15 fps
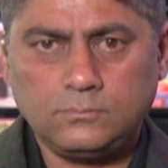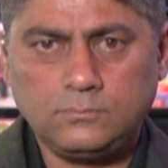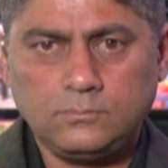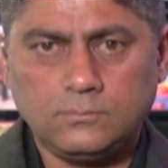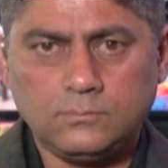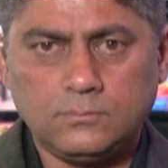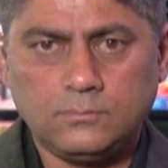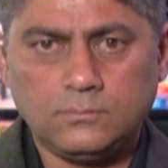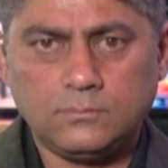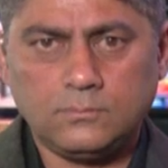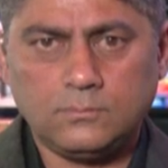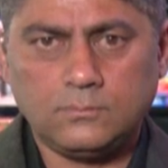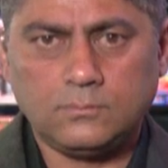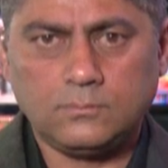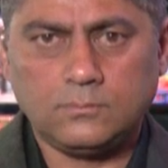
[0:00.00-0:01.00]

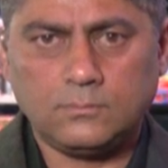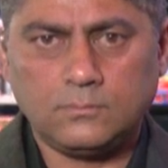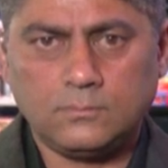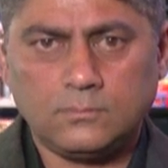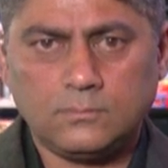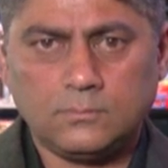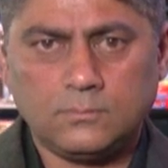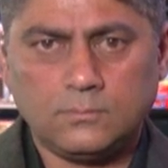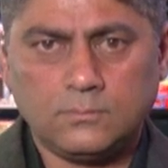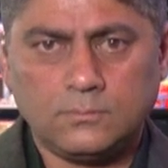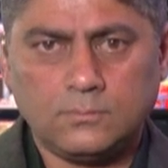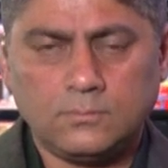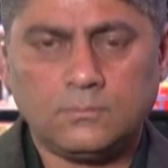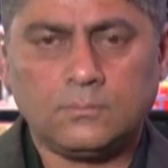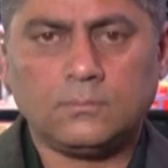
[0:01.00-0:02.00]

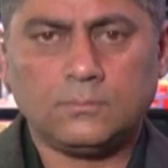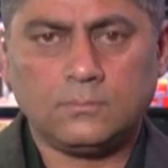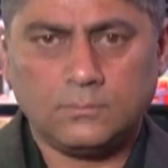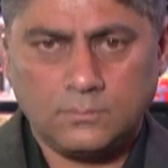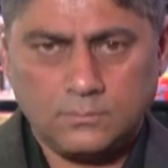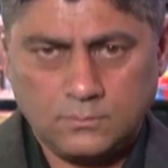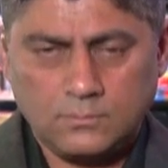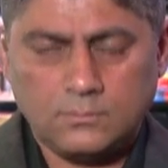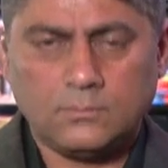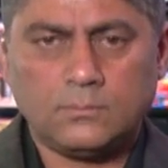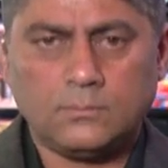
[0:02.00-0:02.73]
This person isn't speaking.